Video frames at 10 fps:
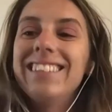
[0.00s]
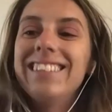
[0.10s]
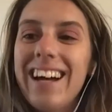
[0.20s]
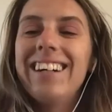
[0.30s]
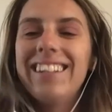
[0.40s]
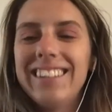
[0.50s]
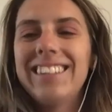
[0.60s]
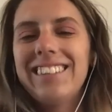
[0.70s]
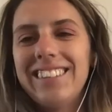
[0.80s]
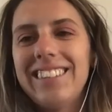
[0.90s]
we
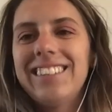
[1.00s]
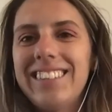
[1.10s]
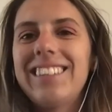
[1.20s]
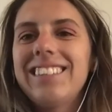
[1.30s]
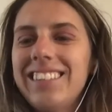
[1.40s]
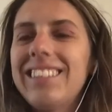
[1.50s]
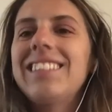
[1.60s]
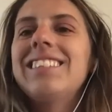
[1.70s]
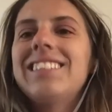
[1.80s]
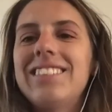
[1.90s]
cannot live like that
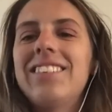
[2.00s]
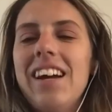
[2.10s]
anymore. Right. It's